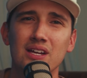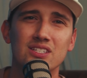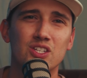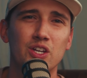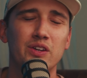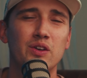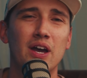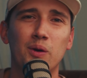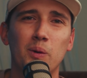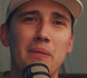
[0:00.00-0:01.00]
So you
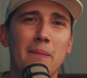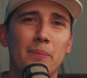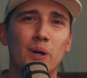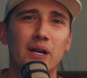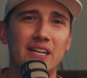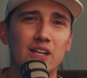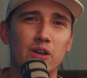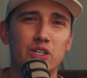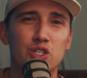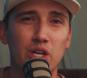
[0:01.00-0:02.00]
got to remember,
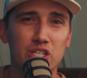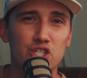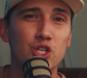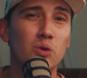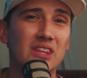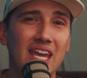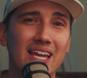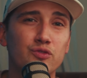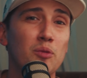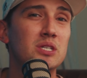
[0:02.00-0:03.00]
you could shoot
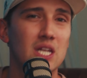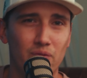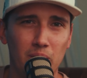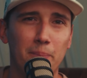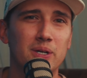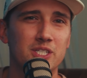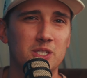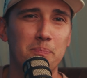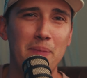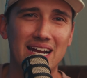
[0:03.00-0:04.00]
things from different
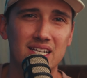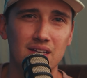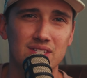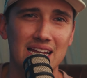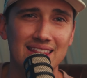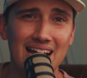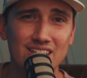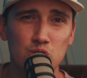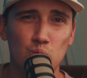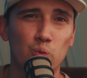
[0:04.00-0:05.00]
perspectives, and that
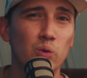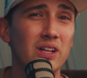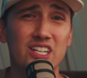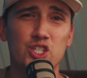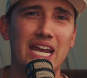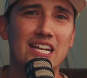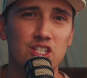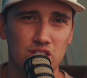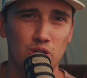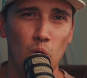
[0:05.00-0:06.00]
just really
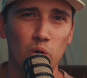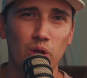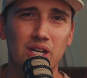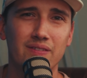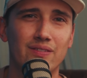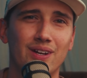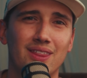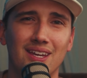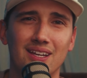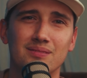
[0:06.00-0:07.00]
changes the whole look of
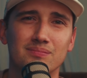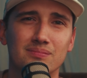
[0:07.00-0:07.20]
everything.